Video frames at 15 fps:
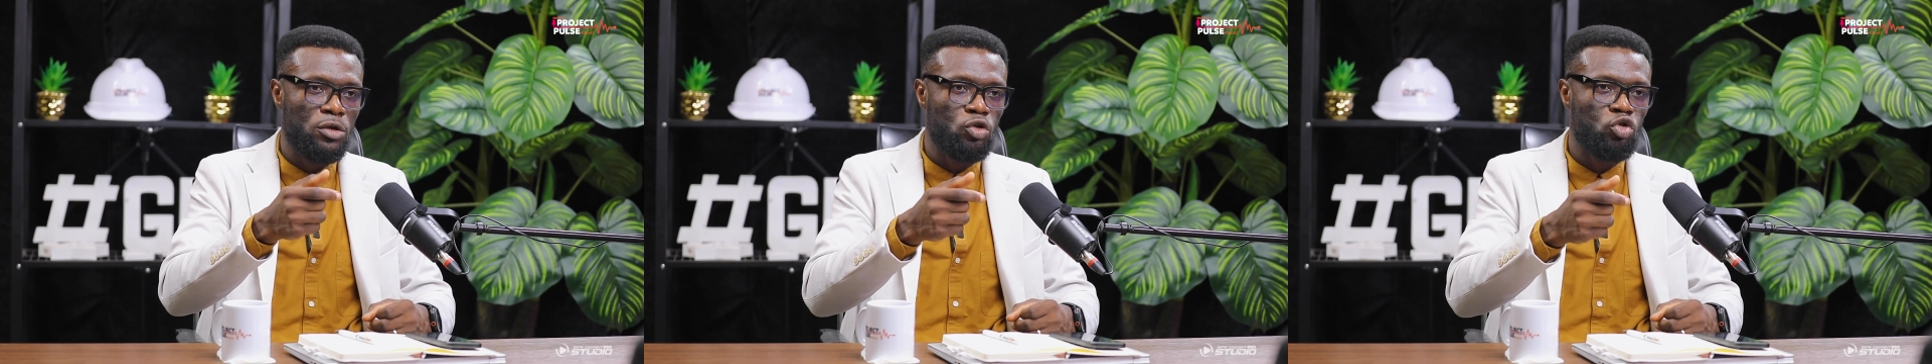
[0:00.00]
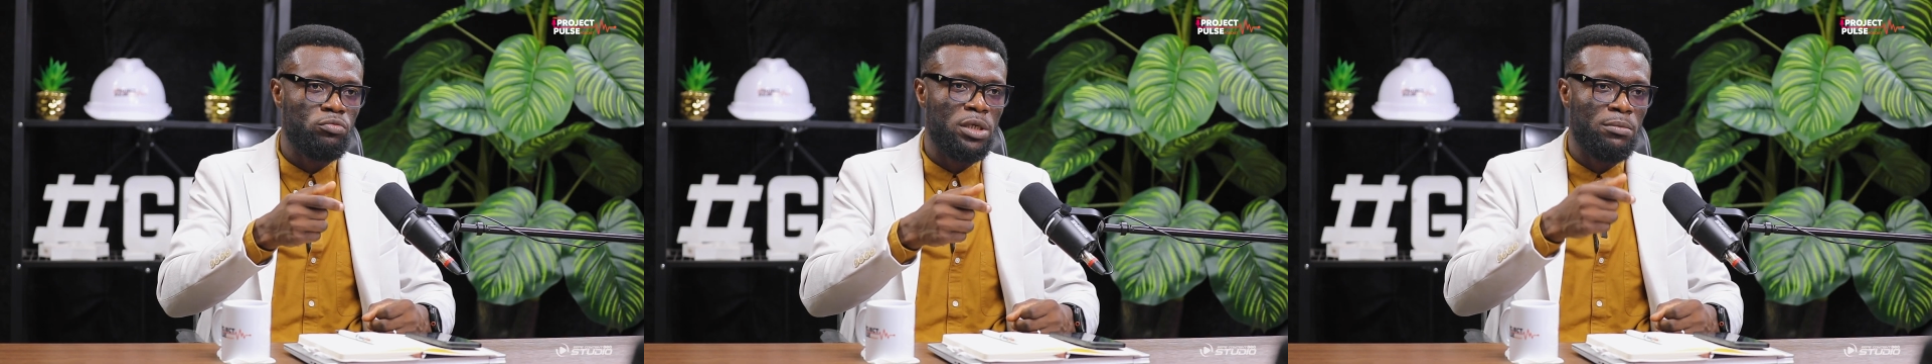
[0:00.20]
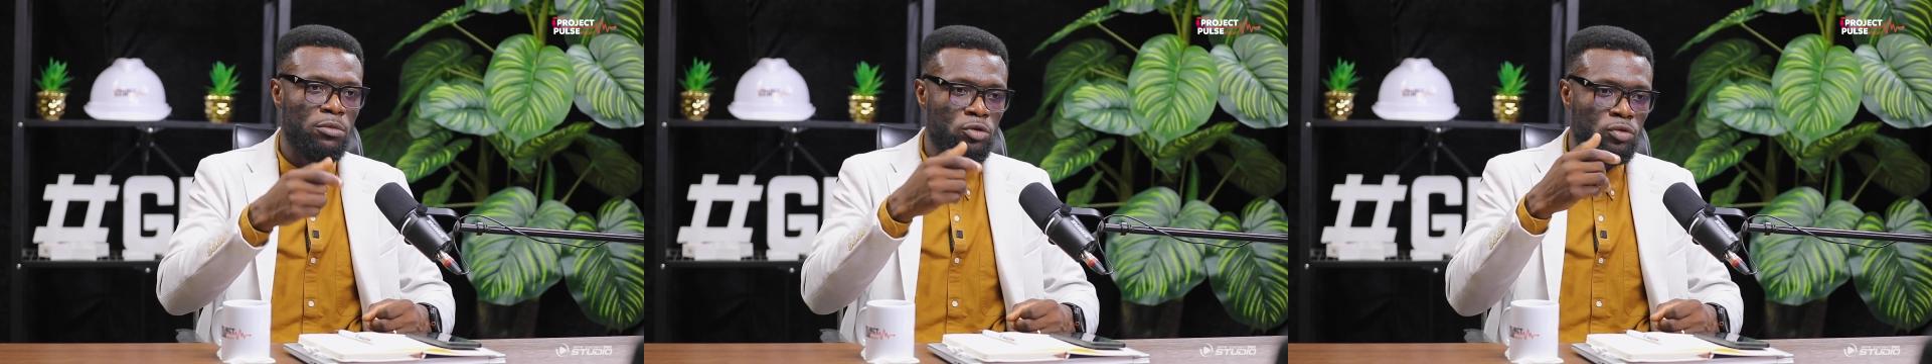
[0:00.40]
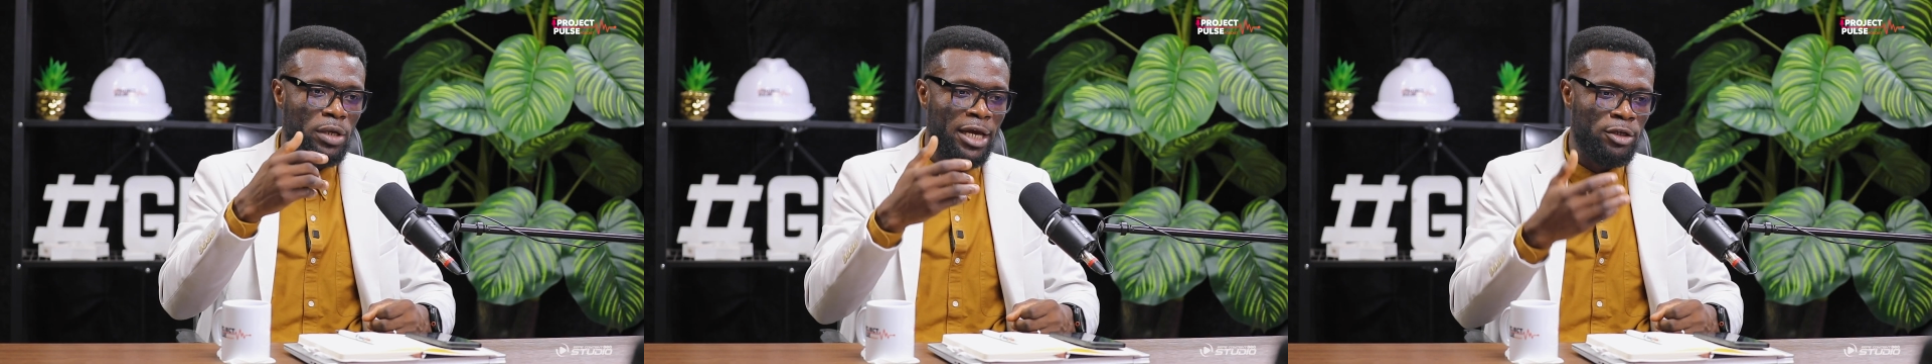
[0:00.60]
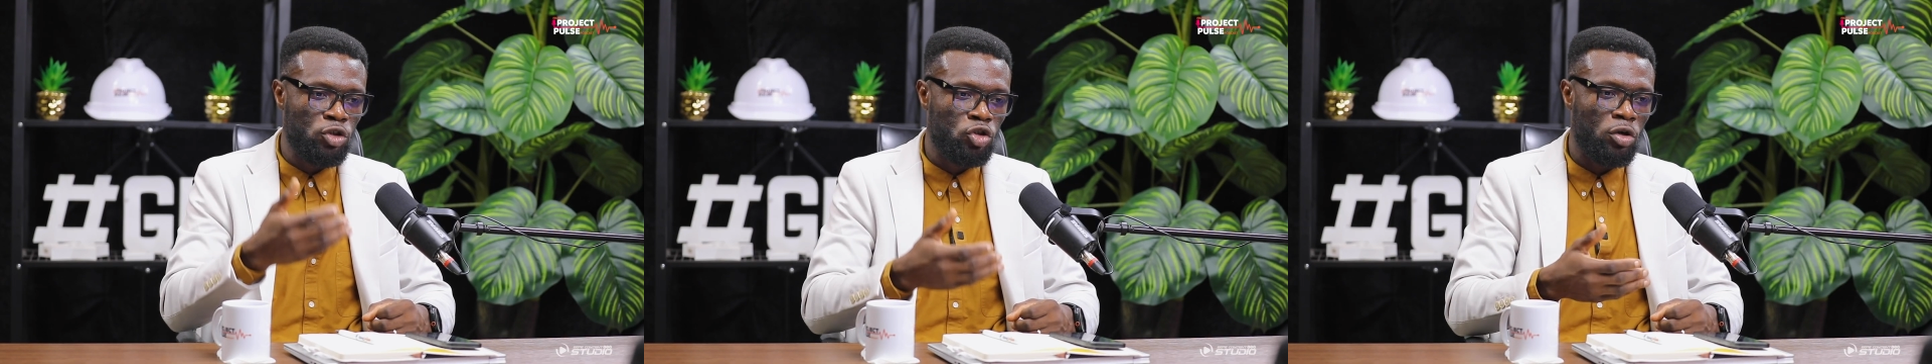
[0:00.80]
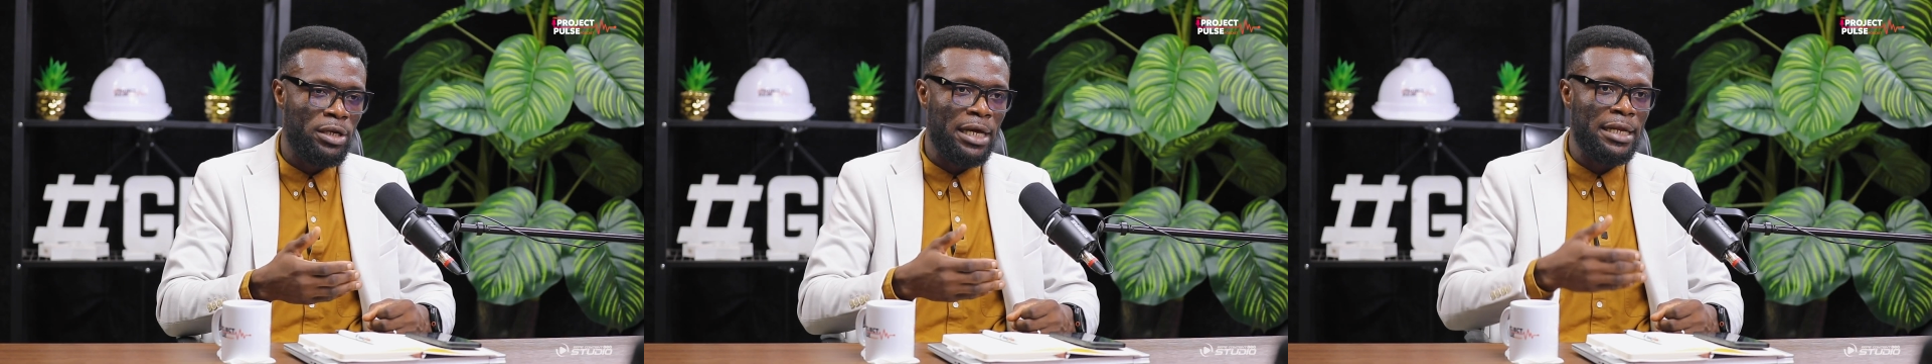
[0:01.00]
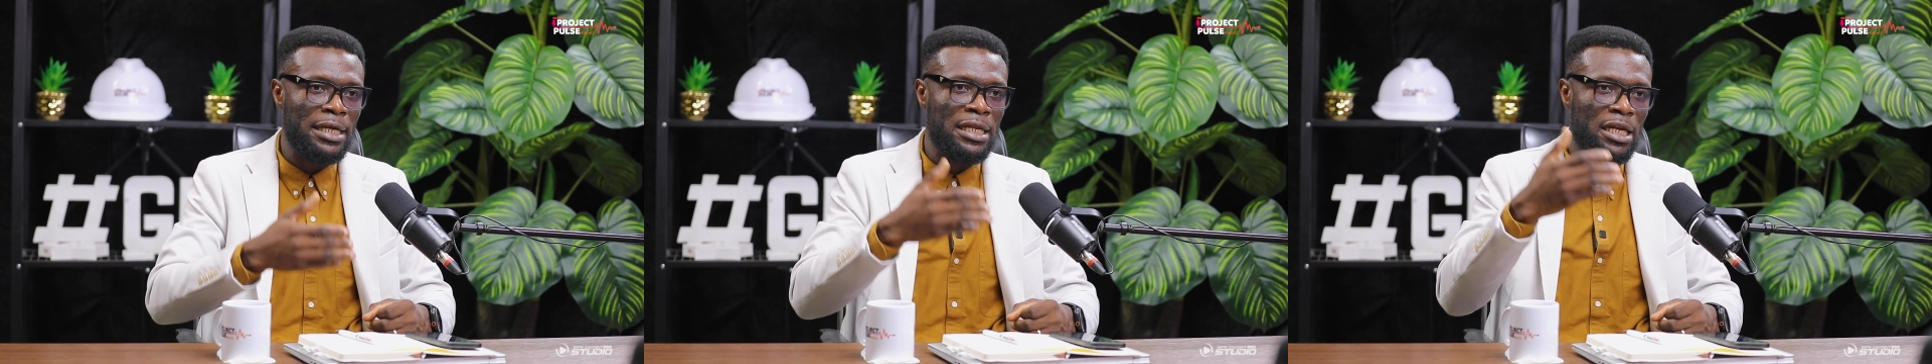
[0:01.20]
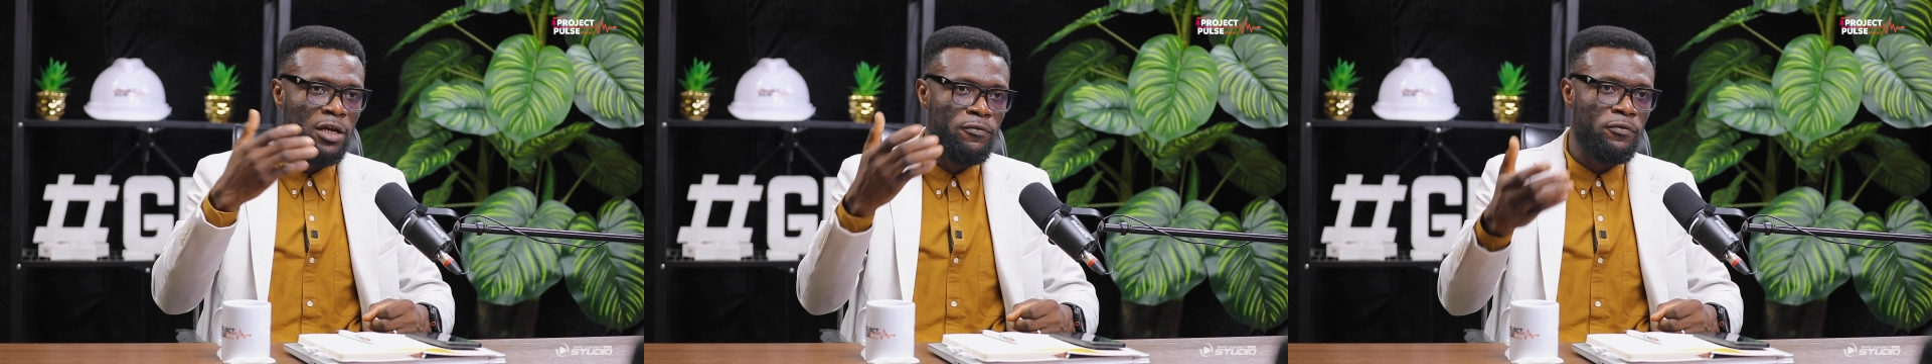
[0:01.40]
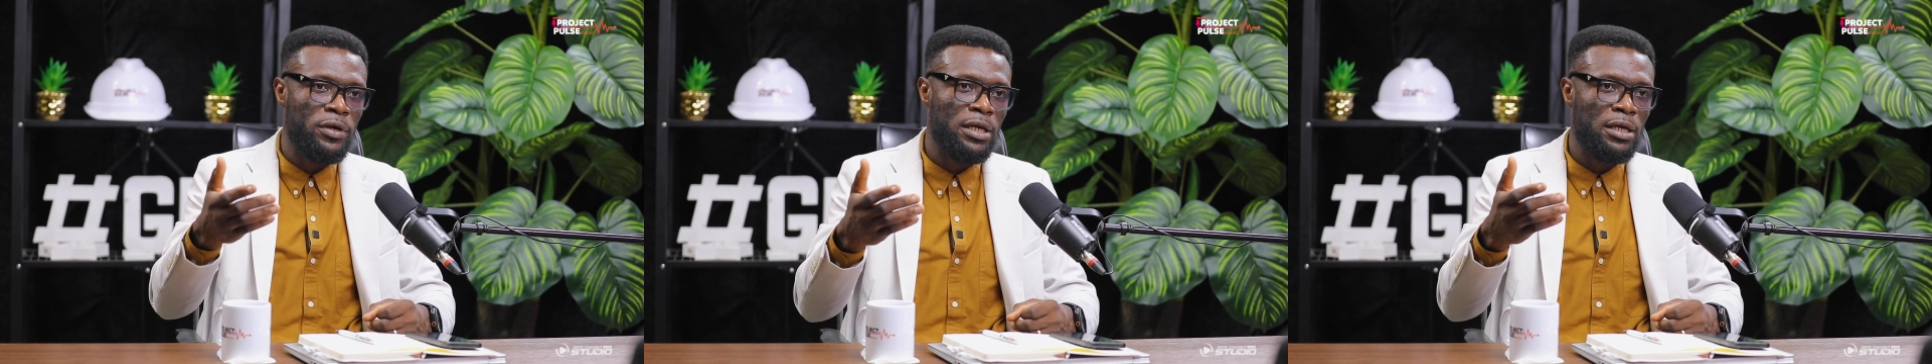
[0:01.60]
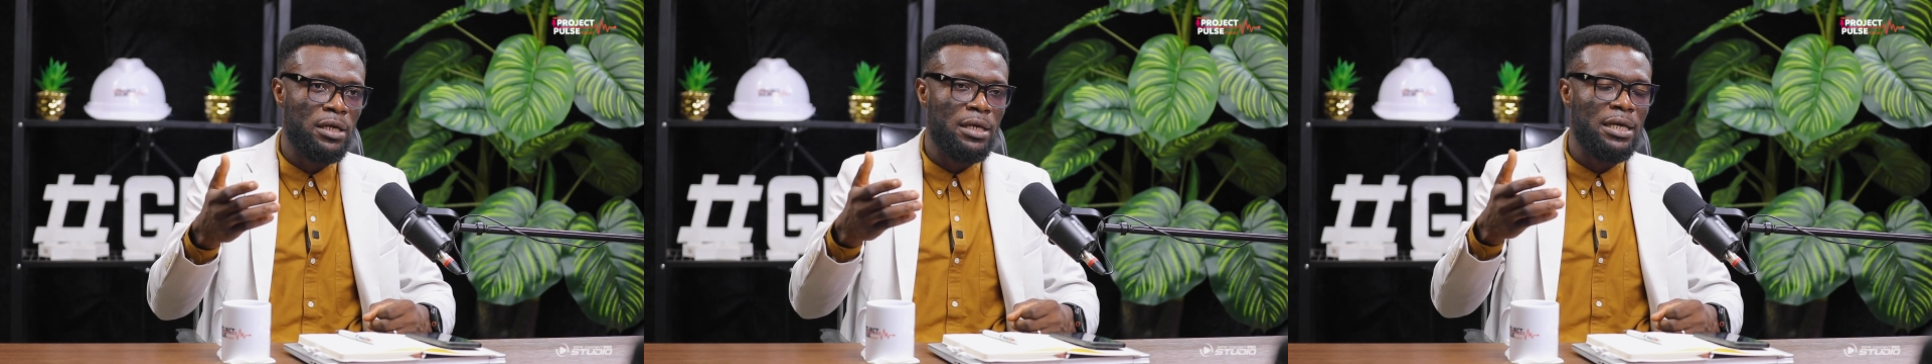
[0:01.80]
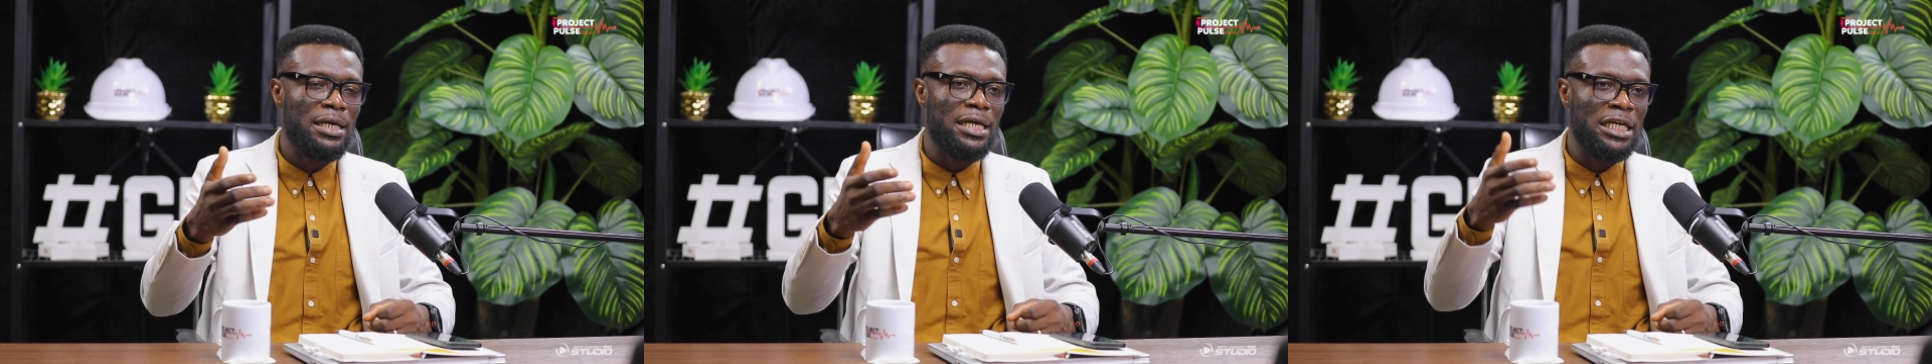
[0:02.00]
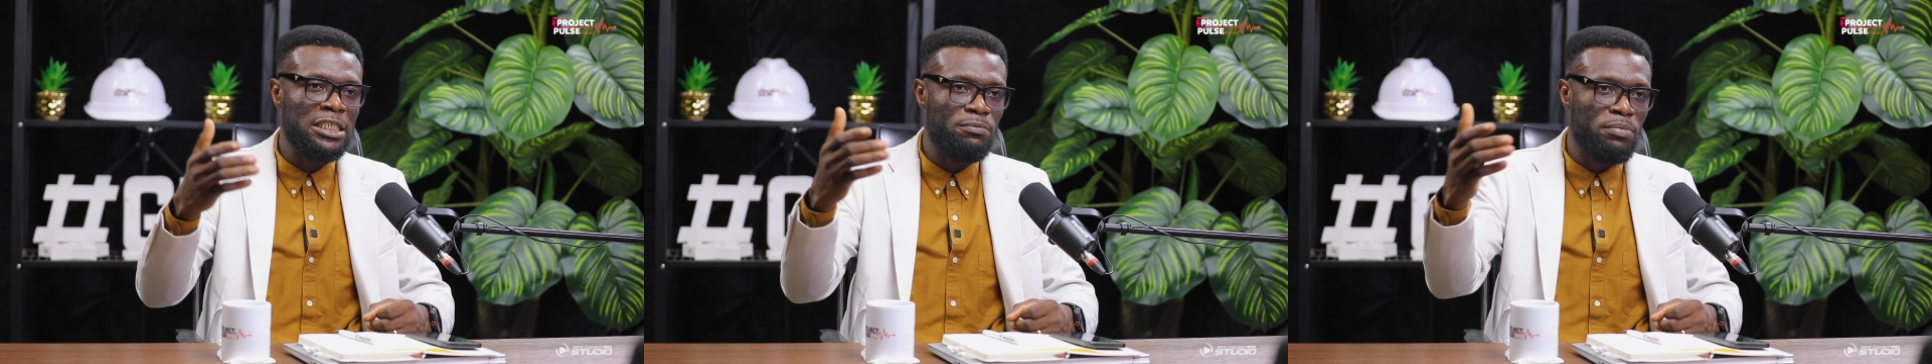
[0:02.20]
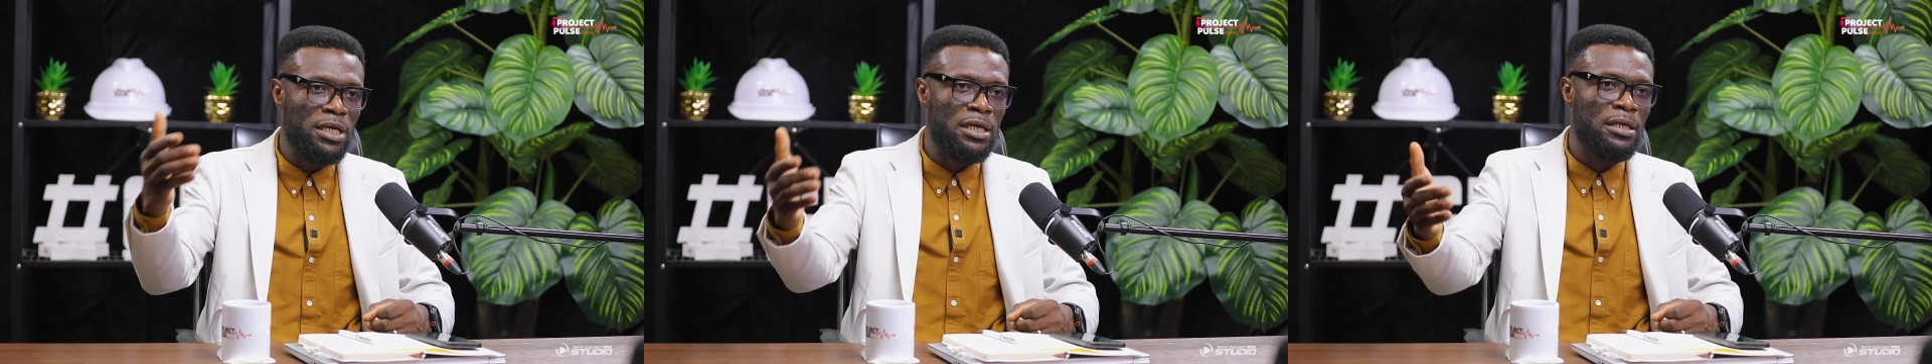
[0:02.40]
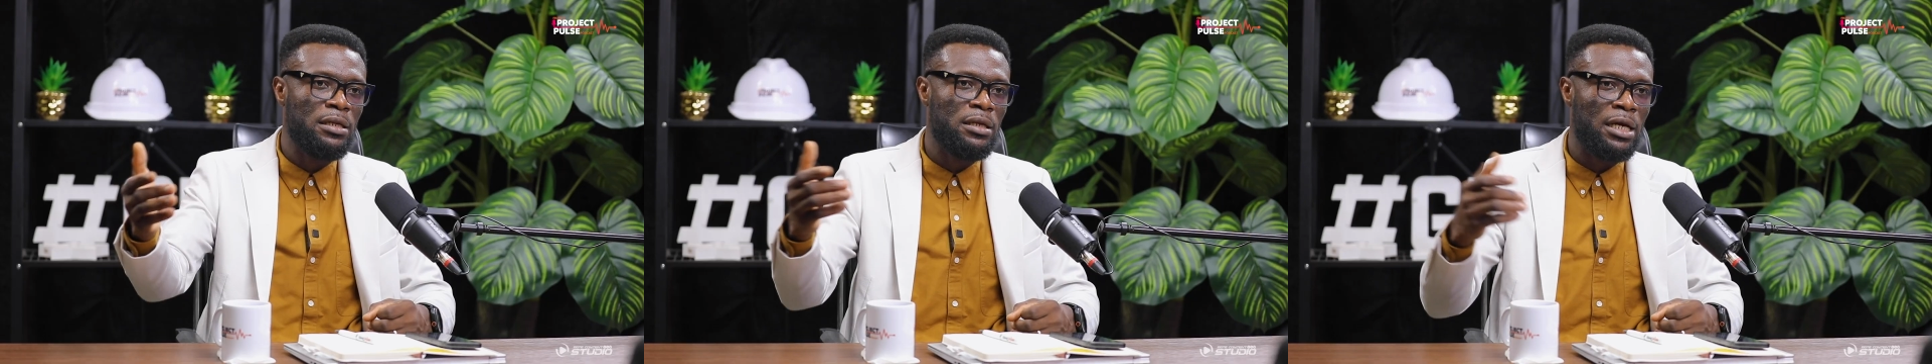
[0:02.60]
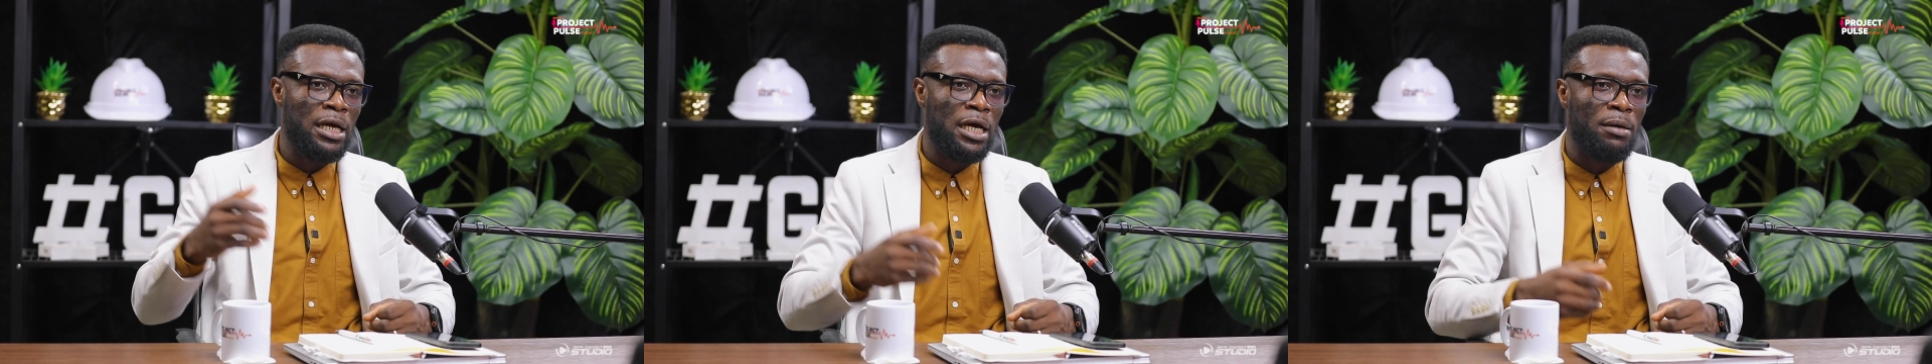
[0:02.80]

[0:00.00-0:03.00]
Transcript: to be able to ensure that the delivery is being